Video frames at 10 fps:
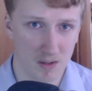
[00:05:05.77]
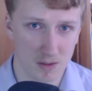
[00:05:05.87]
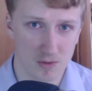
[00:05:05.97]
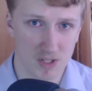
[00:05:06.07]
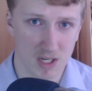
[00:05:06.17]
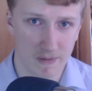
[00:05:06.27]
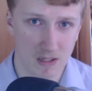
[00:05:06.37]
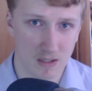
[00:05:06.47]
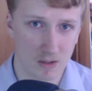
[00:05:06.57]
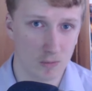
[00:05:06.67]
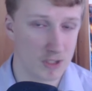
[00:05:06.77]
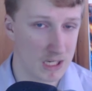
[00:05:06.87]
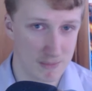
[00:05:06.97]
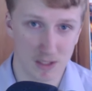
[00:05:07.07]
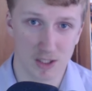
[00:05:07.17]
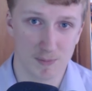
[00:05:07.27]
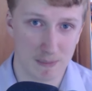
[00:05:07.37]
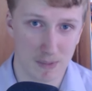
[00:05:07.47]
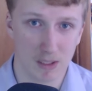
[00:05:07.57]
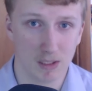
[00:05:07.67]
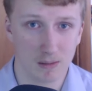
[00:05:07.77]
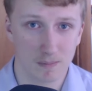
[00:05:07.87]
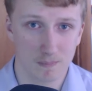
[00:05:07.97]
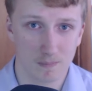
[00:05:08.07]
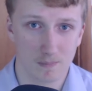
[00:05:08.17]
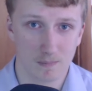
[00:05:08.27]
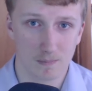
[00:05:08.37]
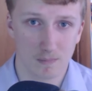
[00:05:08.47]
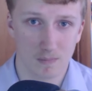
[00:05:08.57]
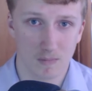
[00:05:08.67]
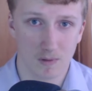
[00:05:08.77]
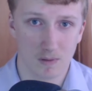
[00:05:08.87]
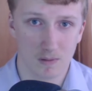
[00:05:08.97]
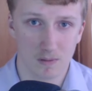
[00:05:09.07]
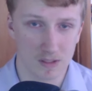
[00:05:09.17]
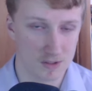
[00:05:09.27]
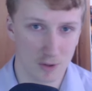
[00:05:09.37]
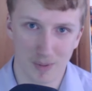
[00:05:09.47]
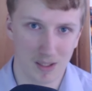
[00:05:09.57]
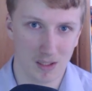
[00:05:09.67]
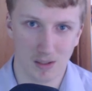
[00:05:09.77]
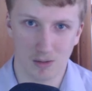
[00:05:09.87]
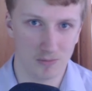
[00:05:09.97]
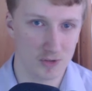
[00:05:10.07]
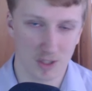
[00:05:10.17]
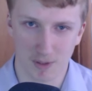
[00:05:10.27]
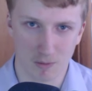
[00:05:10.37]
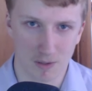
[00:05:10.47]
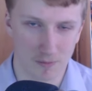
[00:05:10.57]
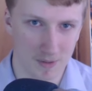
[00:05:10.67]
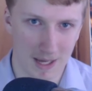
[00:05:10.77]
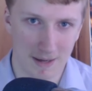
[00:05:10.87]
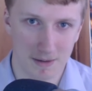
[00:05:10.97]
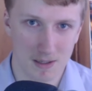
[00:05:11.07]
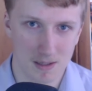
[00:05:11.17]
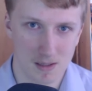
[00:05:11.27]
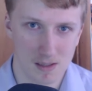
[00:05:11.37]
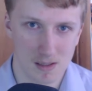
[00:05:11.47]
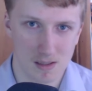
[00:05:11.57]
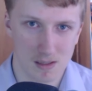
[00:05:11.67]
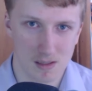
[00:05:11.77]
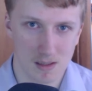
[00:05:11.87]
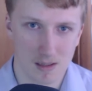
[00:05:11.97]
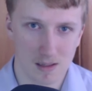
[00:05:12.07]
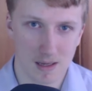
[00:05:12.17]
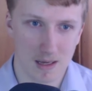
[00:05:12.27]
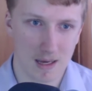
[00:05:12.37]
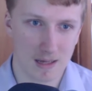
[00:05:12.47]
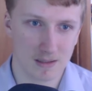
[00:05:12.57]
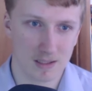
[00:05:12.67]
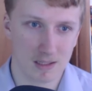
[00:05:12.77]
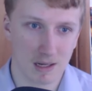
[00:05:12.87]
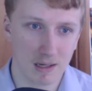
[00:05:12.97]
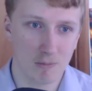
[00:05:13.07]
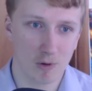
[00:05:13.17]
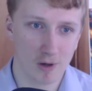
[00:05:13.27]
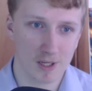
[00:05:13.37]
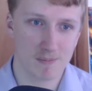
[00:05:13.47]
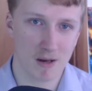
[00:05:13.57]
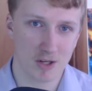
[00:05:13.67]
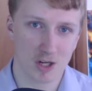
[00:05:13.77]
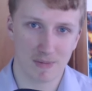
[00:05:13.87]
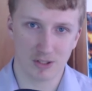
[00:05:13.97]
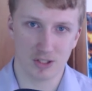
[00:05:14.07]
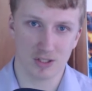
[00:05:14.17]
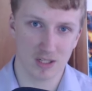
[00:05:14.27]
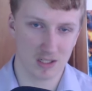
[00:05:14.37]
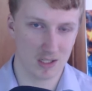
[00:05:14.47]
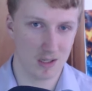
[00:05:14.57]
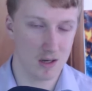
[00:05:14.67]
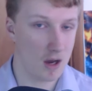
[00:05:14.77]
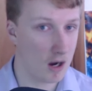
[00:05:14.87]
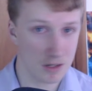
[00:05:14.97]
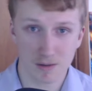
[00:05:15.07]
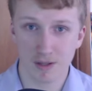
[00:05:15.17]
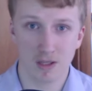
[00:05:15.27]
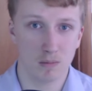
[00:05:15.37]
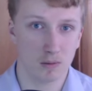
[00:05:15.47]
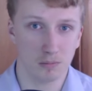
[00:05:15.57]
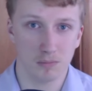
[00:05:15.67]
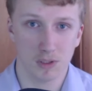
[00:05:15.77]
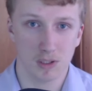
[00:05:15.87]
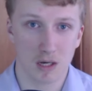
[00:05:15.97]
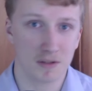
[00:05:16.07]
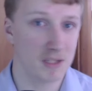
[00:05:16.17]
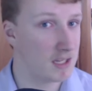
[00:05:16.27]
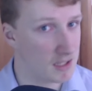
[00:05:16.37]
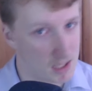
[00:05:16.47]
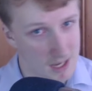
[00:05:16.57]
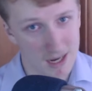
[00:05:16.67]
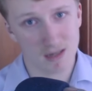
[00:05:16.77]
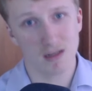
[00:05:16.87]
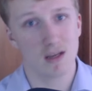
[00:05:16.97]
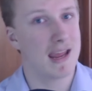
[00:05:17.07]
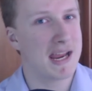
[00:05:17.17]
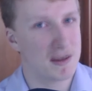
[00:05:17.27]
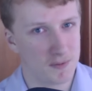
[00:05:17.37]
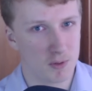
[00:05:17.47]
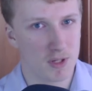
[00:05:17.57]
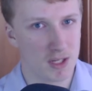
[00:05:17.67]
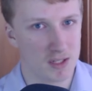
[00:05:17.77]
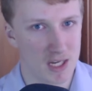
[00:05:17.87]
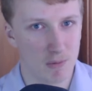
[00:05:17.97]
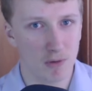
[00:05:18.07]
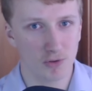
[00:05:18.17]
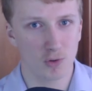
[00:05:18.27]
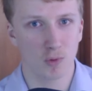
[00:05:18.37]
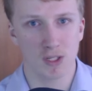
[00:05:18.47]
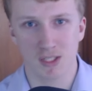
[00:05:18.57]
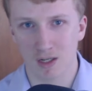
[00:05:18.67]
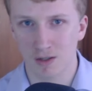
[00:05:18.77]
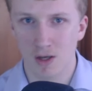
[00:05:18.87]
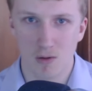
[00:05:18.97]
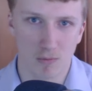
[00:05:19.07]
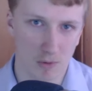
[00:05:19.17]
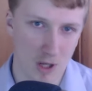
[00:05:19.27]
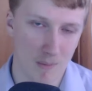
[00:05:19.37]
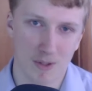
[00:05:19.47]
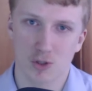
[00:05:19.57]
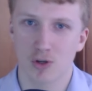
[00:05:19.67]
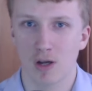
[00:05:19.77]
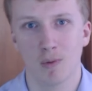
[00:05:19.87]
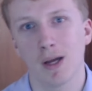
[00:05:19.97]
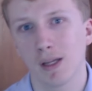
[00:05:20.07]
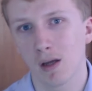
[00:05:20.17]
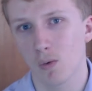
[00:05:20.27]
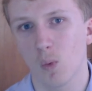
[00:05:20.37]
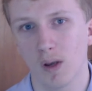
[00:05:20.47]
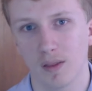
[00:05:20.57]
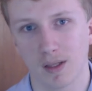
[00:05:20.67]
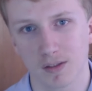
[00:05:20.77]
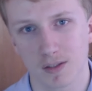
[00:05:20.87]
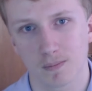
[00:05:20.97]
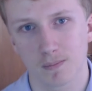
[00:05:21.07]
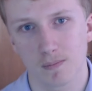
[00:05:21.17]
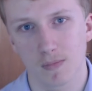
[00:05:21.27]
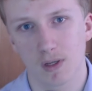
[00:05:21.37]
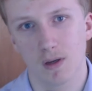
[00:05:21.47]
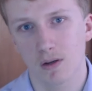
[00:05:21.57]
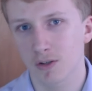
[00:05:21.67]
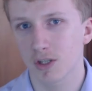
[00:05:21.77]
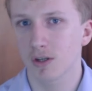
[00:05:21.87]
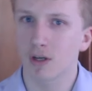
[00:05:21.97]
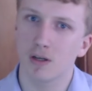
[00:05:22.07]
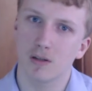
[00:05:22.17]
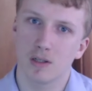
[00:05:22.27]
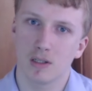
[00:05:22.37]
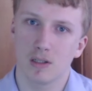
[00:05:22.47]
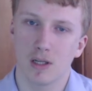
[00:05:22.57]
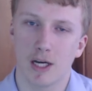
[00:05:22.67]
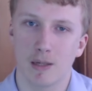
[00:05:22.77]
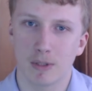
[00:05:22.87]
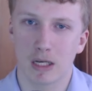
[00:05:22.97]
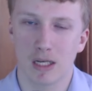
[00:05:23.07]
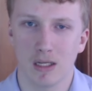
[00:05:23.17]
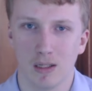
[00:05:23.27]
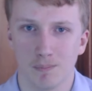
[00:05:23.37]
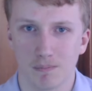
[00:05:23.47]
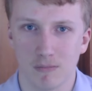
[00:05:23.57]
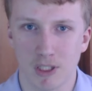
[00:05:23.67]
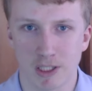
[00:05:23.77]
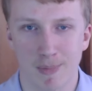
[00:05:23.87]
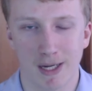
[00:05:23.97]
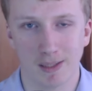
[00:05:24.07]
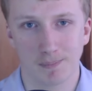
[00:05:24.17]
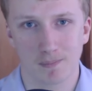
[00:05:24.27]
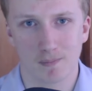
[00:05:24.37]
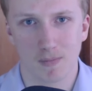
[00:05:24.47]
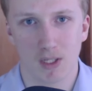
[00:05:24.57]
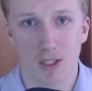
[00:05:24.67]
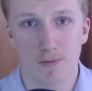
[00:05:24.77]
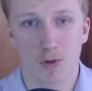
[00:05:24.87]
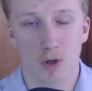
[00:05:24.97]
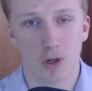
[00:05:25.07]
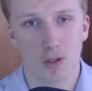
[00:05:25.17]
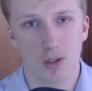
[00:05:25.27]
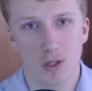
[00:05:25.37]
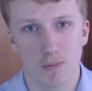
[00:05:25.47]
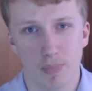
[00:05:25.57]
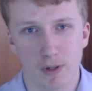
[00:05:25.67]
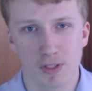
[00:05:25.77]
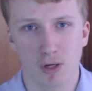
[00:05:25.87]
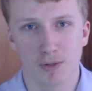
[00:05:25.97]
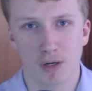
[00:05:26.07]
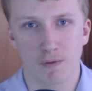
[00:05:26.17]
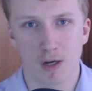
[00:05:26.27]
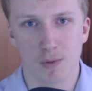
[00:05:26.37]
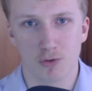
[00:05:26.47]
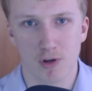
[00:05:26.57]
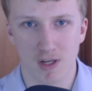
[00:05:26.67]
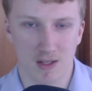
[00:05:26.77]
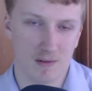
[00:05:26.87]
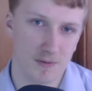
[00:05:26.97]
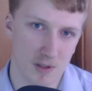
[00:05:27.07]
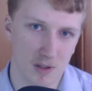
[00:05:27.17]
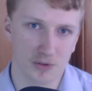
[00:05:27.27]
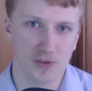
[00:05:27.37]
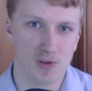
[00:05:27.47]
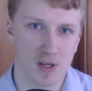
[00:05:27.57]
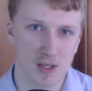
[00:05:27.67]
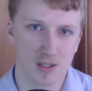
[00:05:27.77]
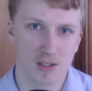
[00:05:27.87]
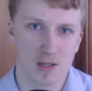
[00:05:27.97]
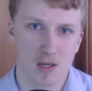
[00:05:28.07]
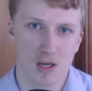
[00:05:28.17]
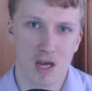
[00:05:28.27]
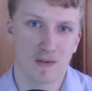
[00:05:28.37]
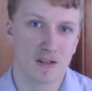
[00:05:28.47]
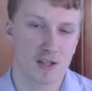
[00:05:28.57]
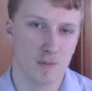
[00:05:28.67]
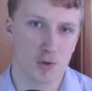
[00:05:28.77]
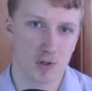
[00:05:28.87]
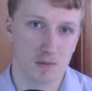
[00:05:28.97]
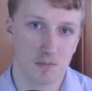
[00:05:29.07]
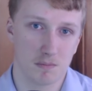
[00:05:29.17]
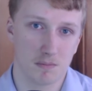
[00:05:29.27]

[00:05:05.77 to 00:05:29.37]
The new TV deal, teams are going to spend money. Let's not be BEO jumping away from that. And can he work his magic at Manchester City? I don't think he will. I think he, he can in a few years. He won't do what he's done. We'll come in straight away, win things. Because you look at um, La Liga in Spain, you've got Barcelona, Real Madrid, and then for the last few years, Atletico Madrid.